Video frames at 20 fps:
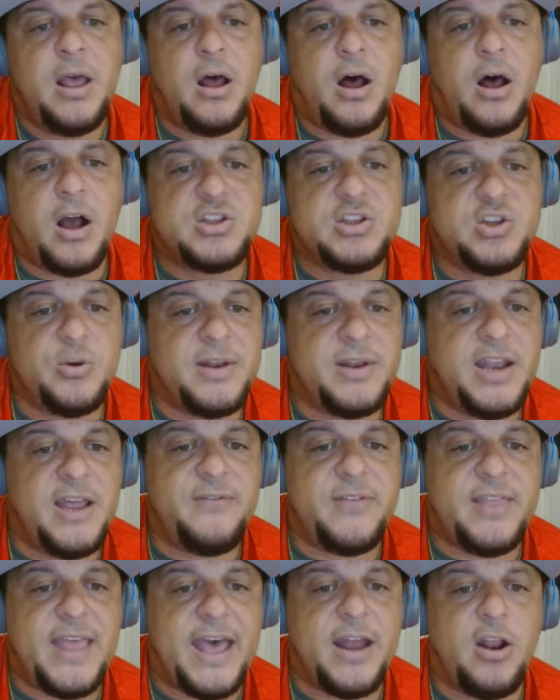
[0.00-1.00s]
October
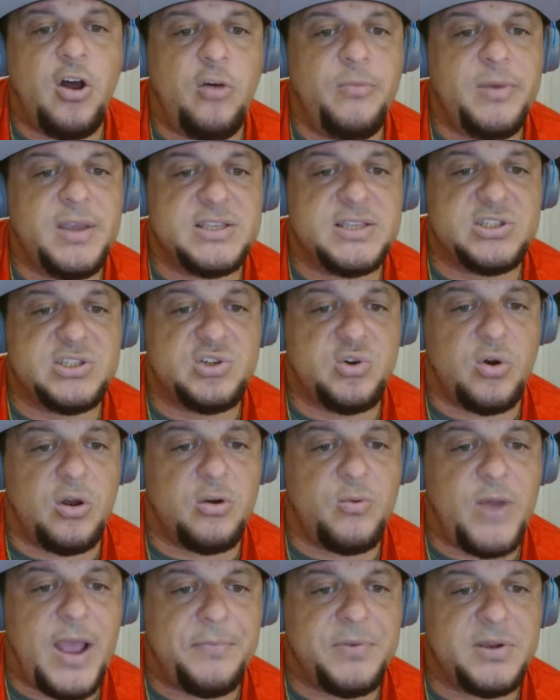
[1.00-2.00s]
11th at home against the
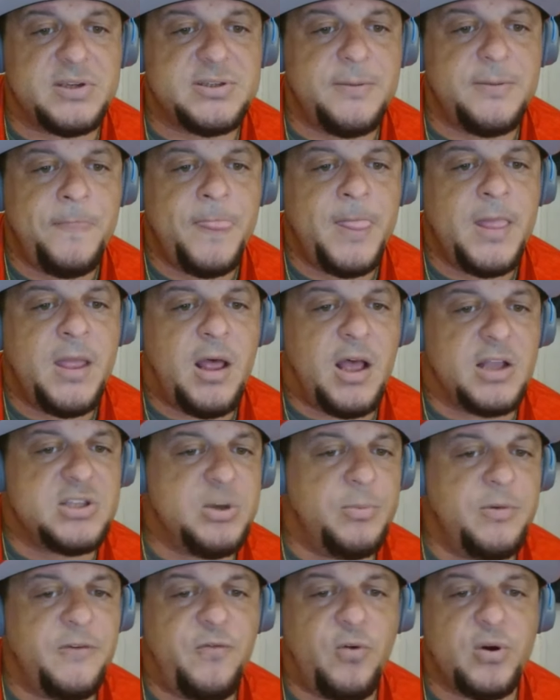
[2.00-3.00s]
Toronto Raptors,
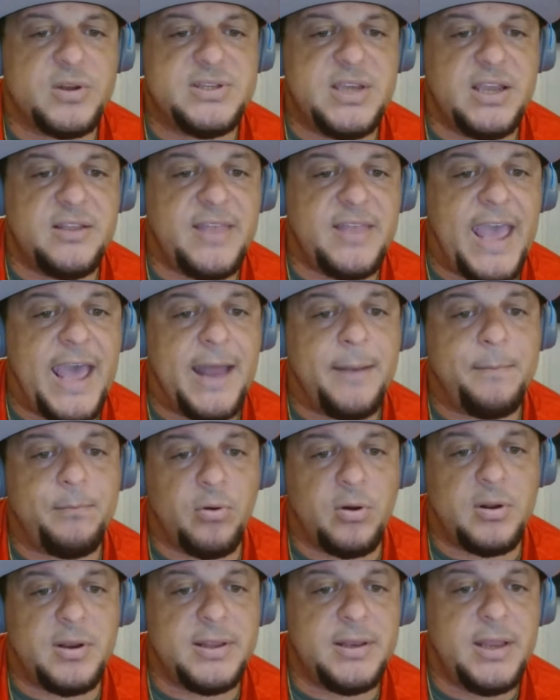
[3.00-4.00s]
October 14th at
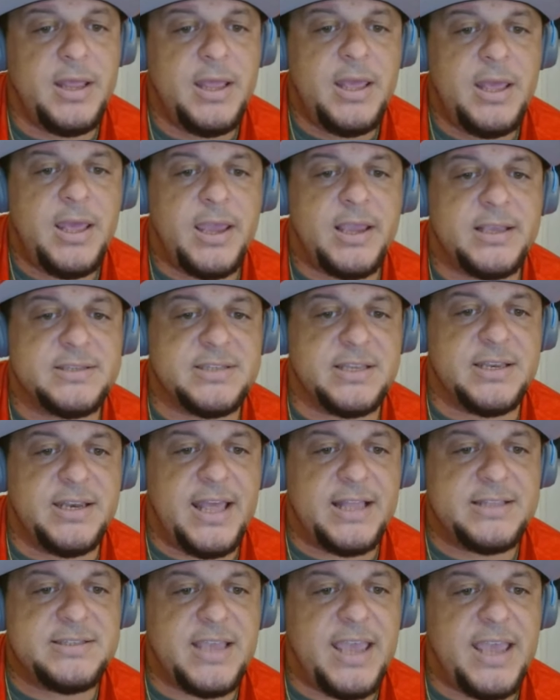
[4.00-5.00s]
Brooklyn against the
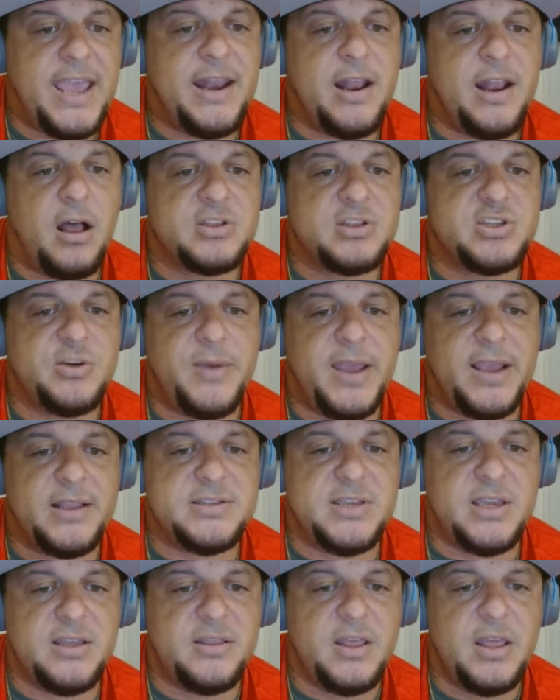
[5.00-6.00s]
Nets, and October
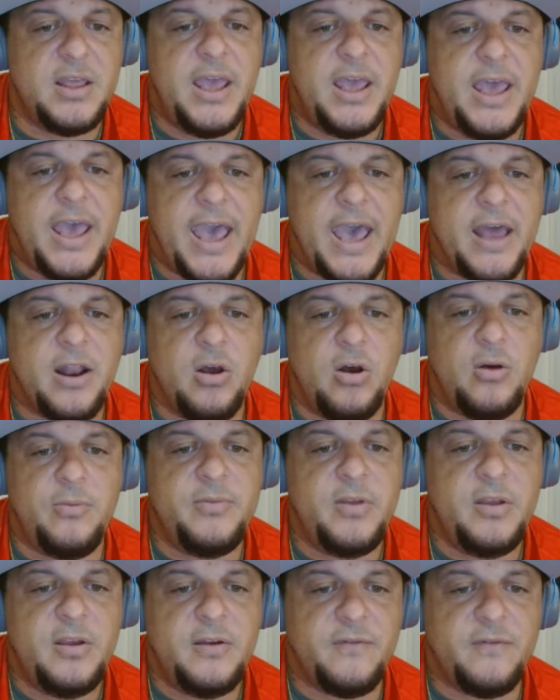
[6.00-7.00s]
18th at
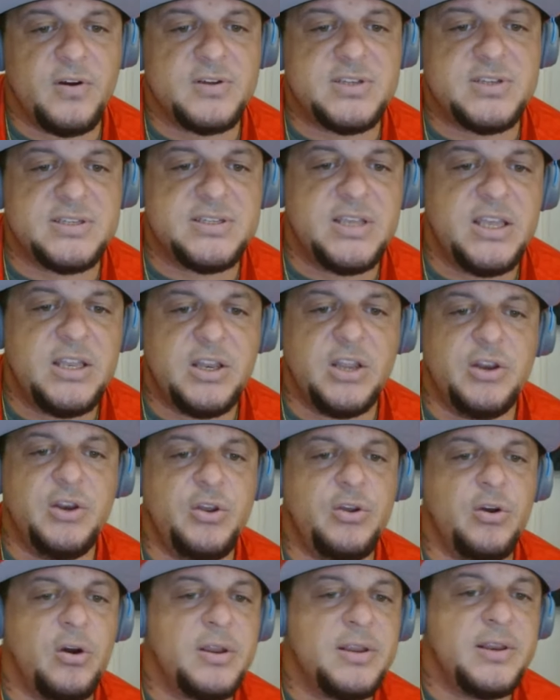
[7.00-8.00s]
home versus the New
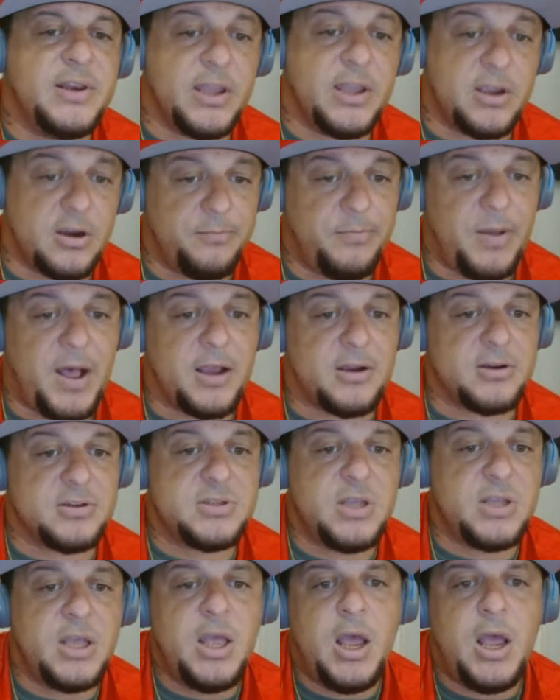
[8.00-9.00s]
York
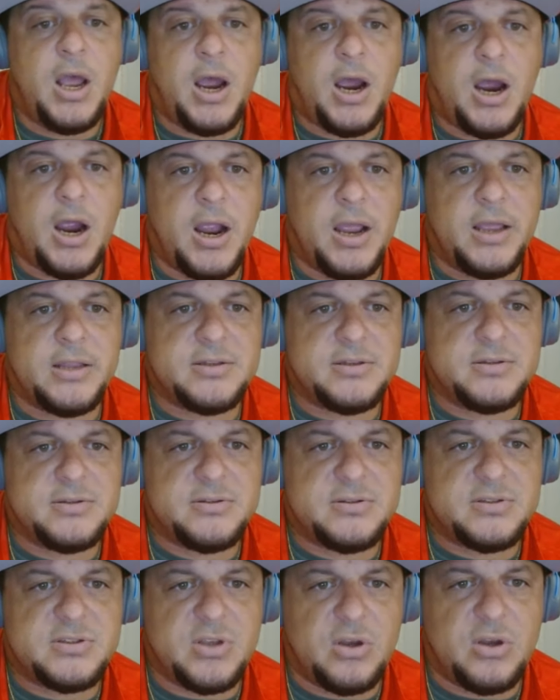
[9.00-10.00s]
Knickerbockers. All right,
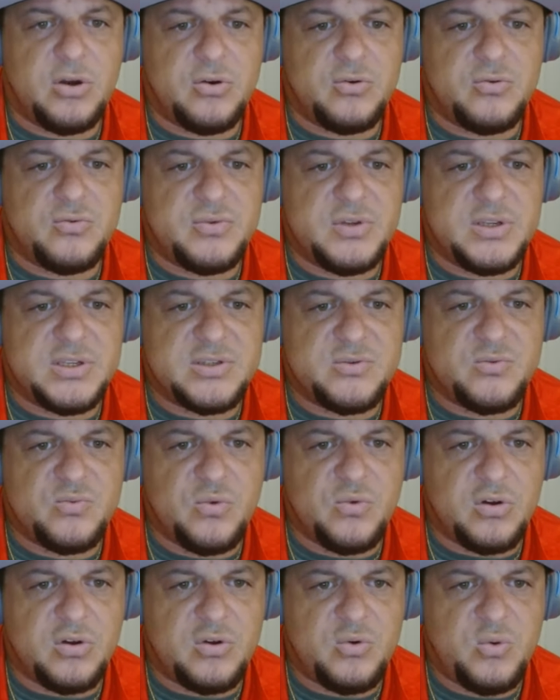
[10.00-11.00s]
so let's
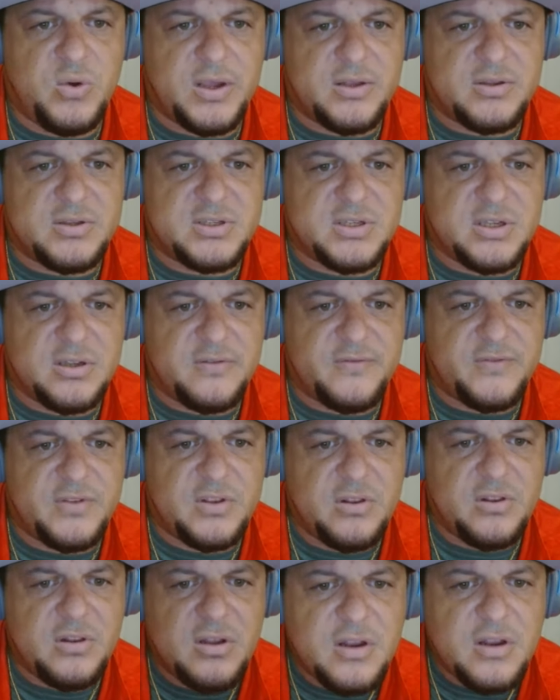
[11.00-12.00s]
real quick, let's
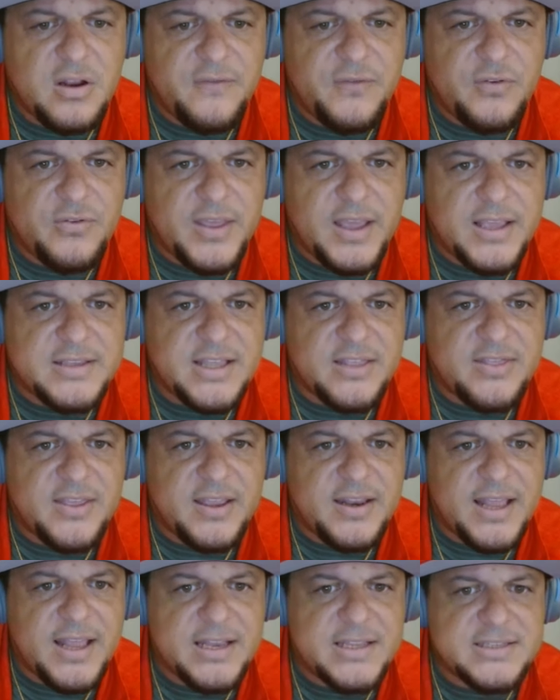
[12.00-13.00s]
look at a few things. I
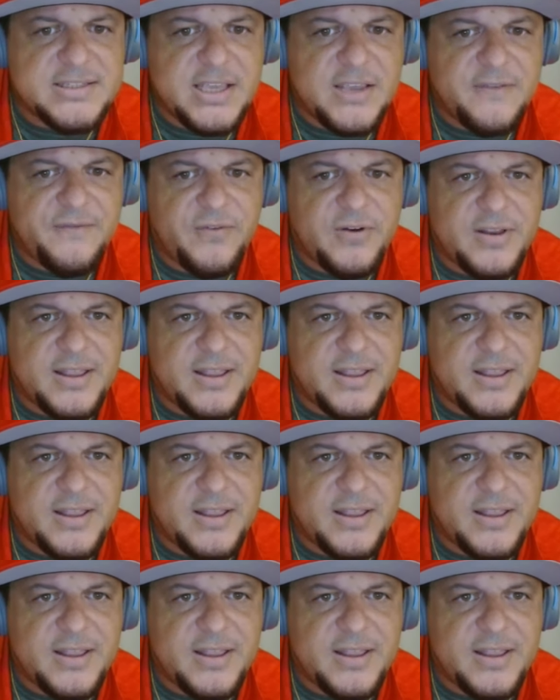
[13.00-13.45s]
think that is it for